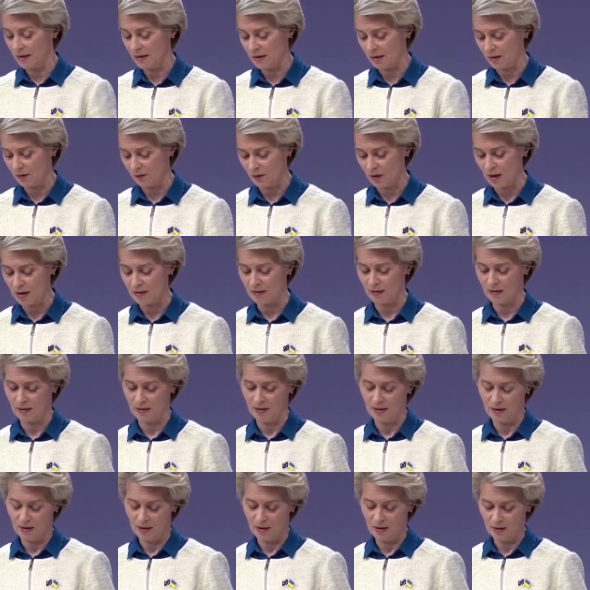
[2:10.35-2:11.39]
This is for
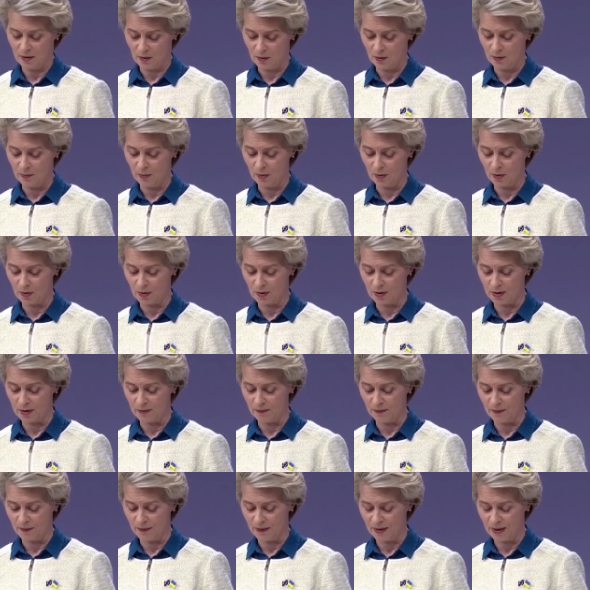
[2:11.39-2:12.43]
us so
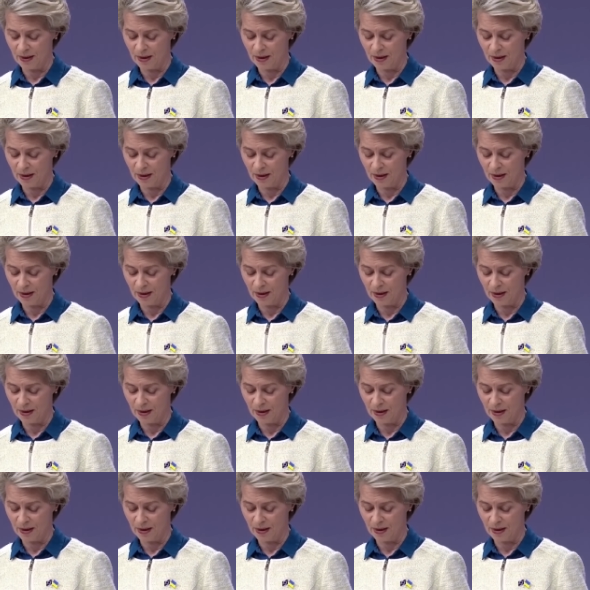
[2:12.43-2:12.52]
important.